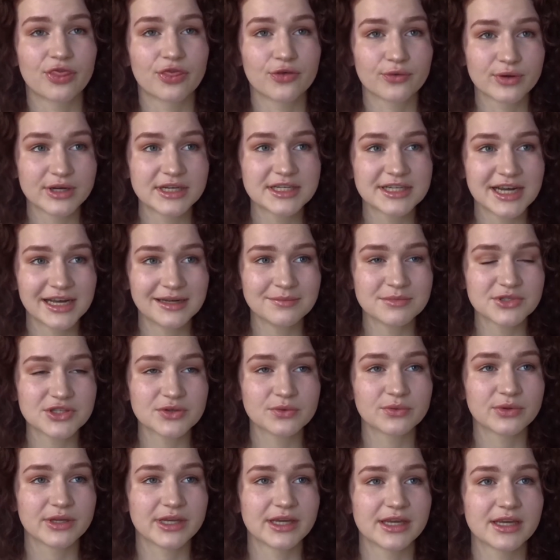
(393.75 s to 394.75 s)
Three times
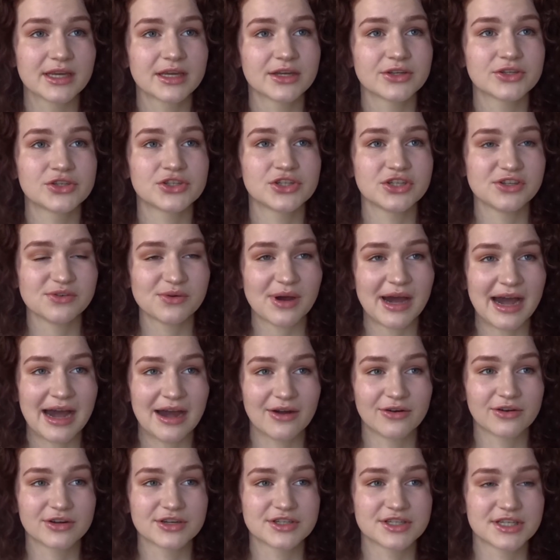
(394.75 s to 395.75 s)
a week, two
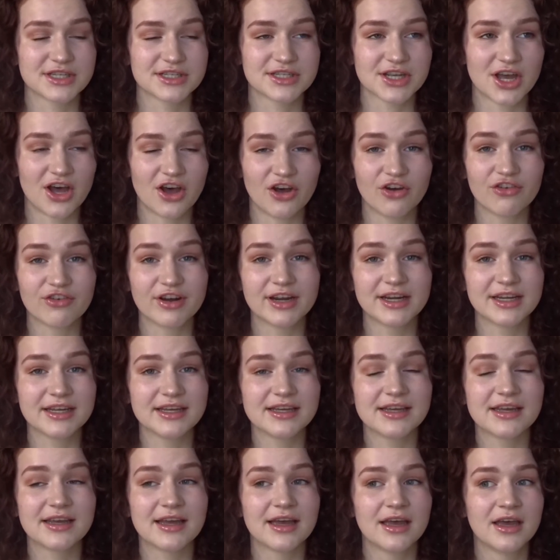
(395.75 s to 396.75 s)
hours is
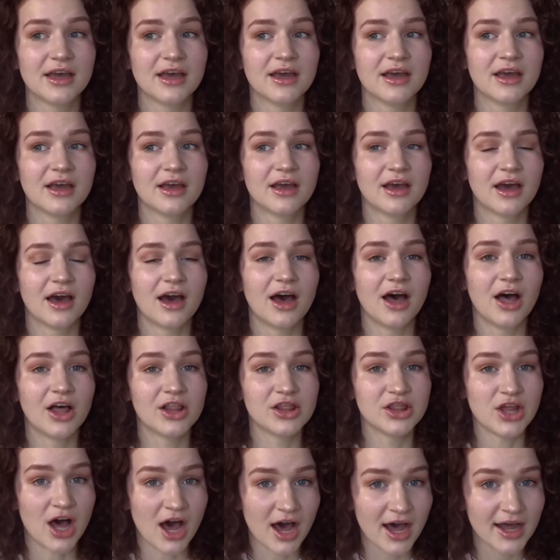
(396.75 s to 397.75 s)
already
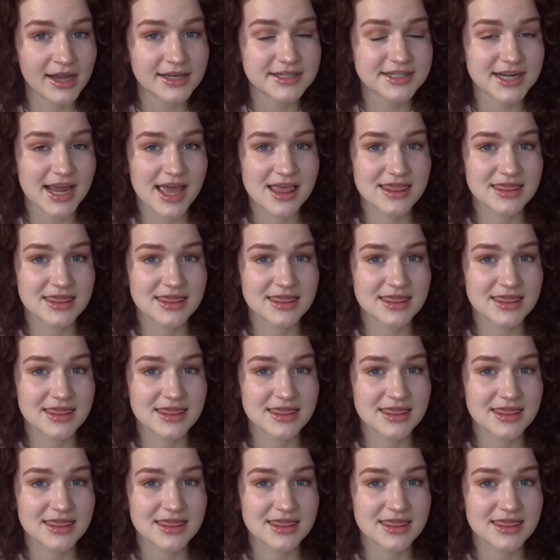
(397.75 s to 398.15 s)
a lot.